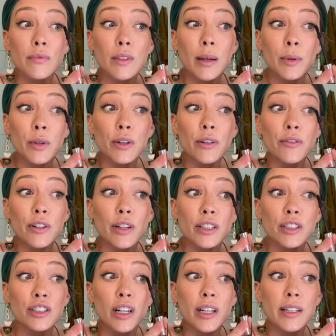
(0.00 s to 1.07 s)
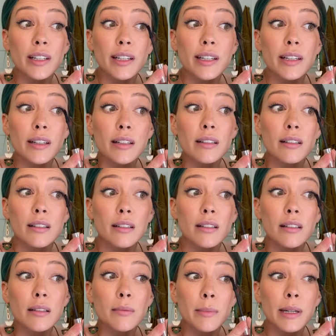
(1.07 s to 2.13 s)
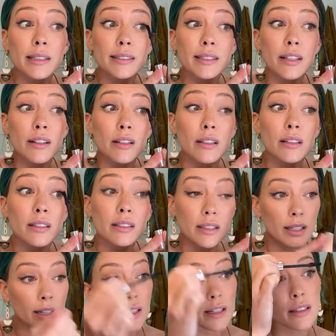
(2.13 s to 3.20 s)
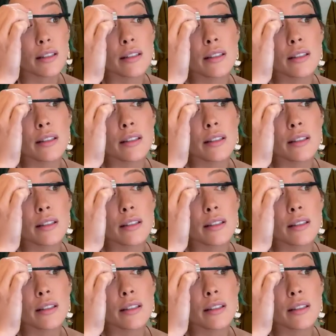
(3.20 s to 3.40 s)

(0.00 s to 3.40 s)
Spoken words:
I'm going for a chunky mascara look today.